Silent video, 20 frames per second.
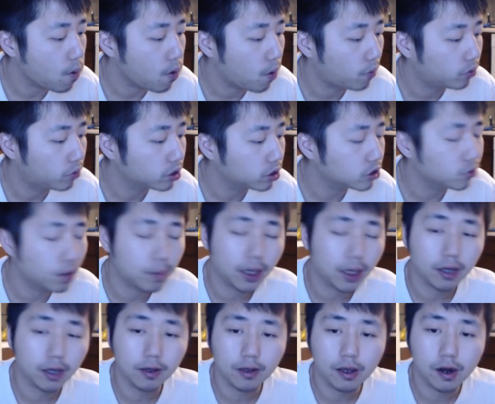we're
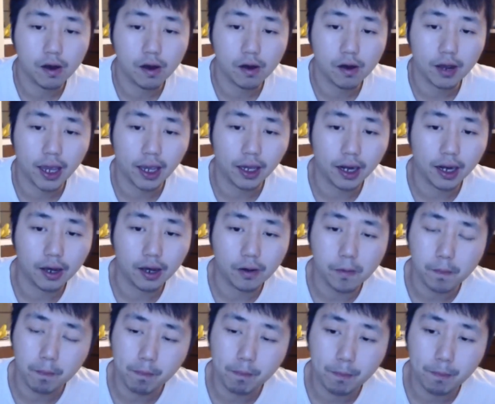swimming, you know, hanging out
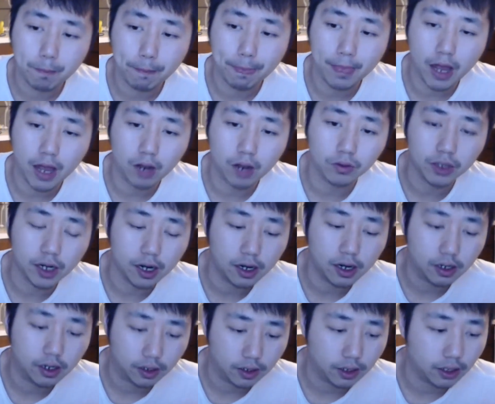there
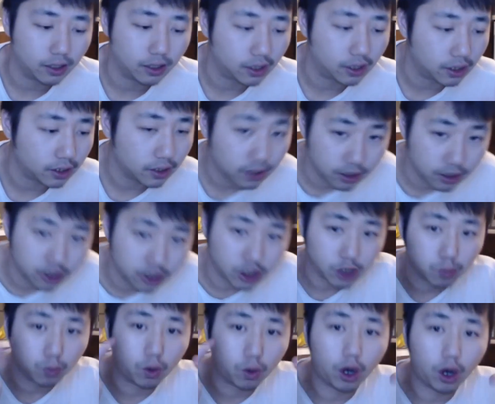in the deep
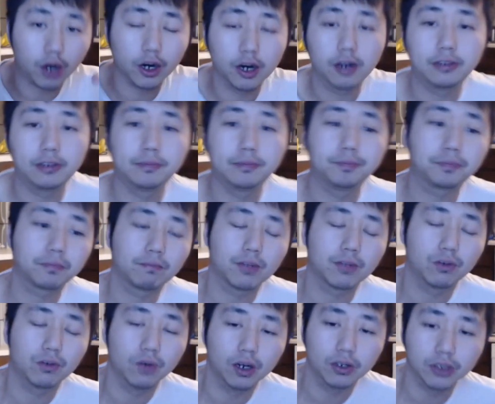water
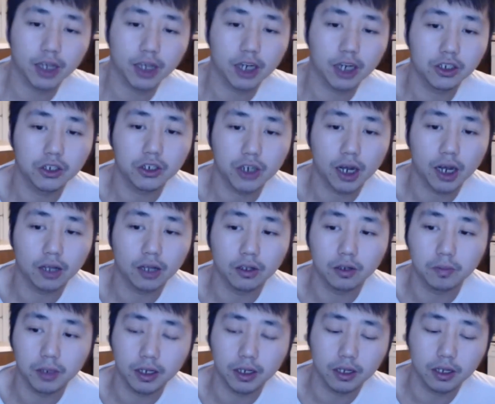where it was actually shallow
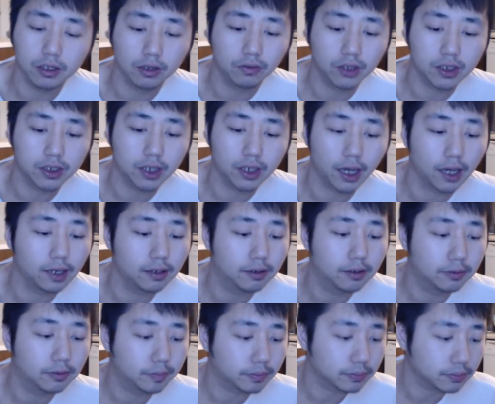because of the tide.
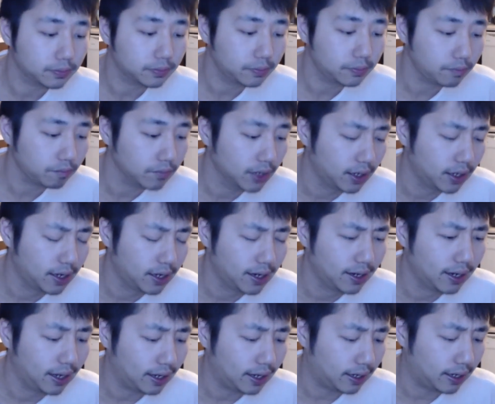
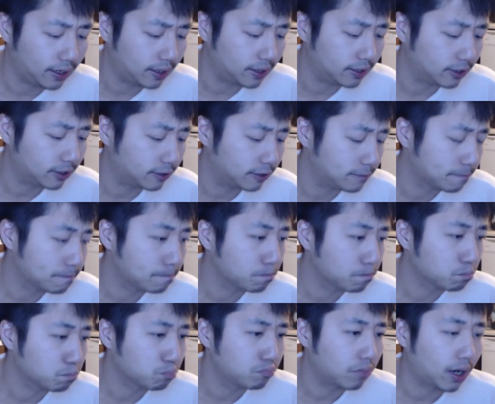And
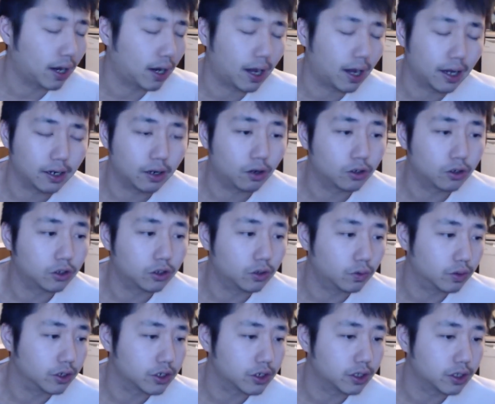my aunt and uncle were
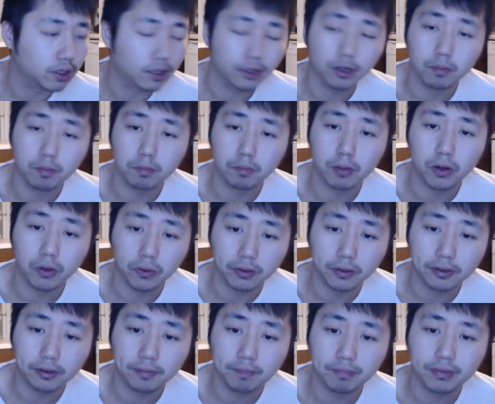still on their boat,
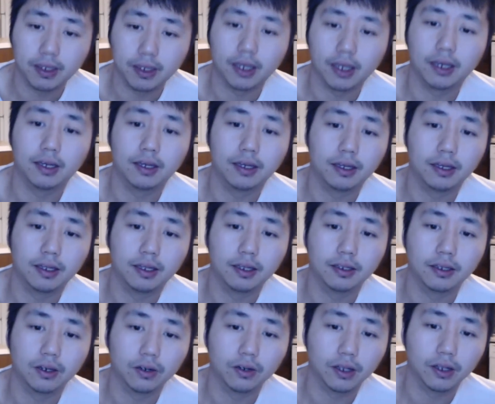and they
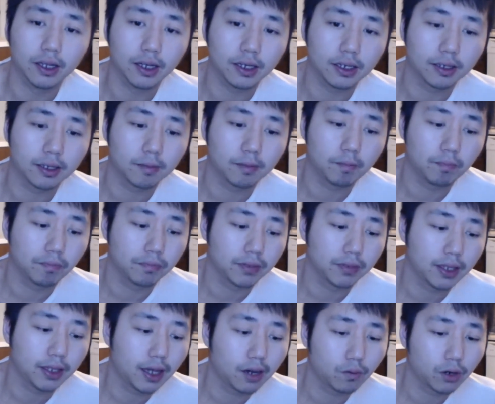were like,
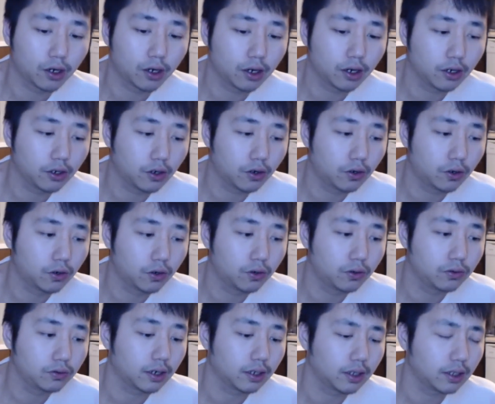yeah, we're gonna
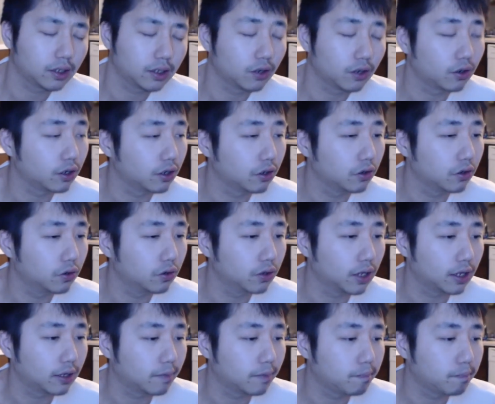go, I think they're gonna go like